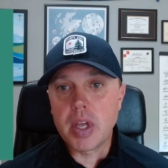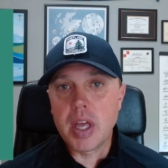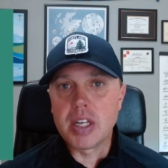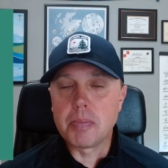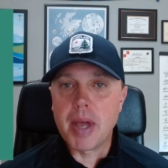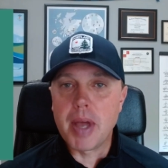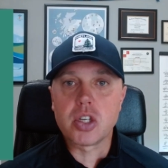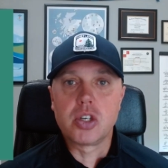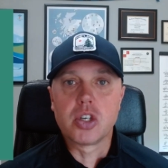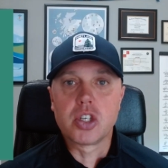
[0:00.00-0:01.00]
and it
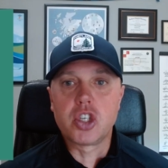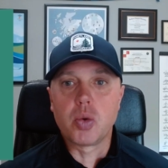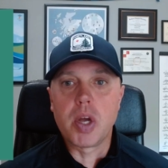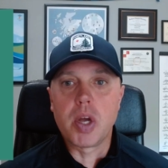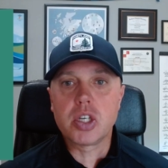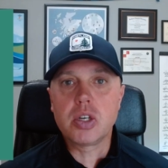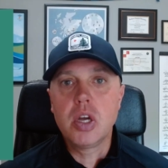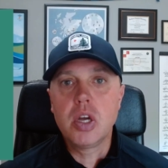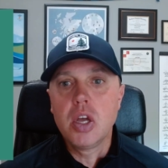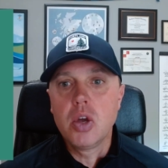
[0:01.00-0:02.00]
depends on your situation,
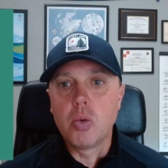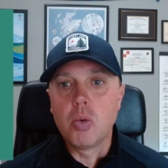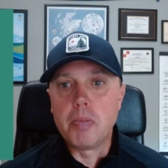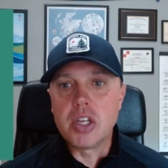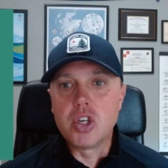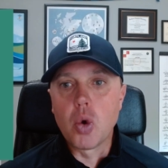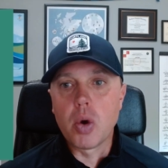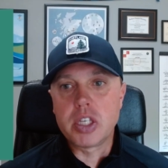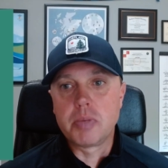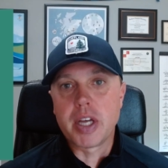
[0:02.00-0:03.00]
would be
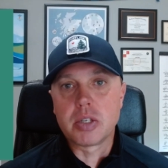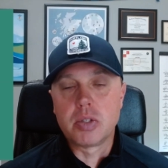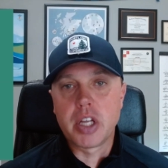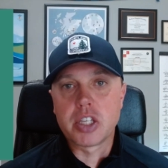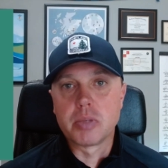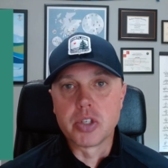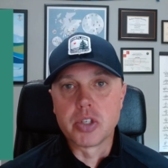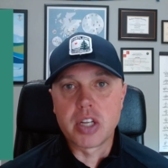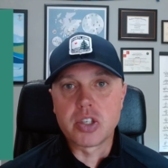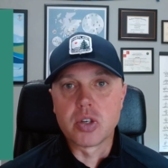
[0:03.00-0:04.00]
noise decibel
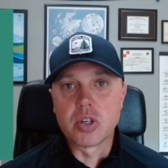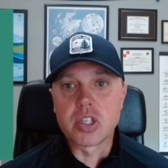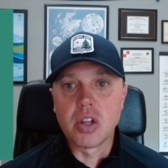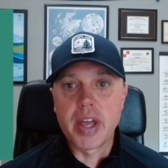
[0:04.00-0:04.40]
sensors